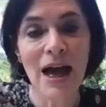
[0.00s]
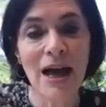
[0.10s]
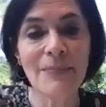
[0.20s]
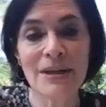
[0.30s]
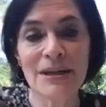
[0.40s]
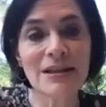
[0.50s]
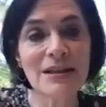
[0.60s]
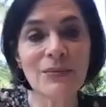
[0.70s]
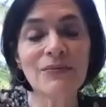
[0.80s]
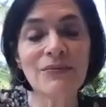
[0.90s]
And
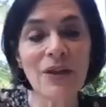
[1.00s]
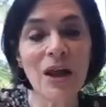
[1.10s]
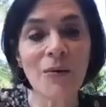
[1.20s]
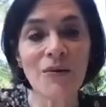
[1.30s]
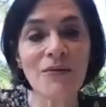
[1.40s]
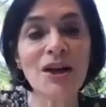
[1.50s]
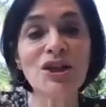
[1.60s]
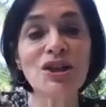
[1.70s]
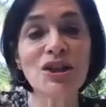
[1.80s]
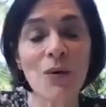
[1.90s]
business will flow if I
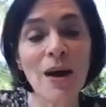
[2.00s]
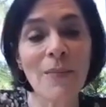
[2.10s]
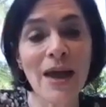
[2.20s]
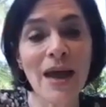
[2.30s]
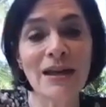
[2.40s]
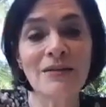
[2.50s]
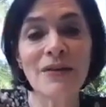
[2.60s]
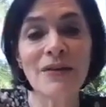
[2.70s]
show up and give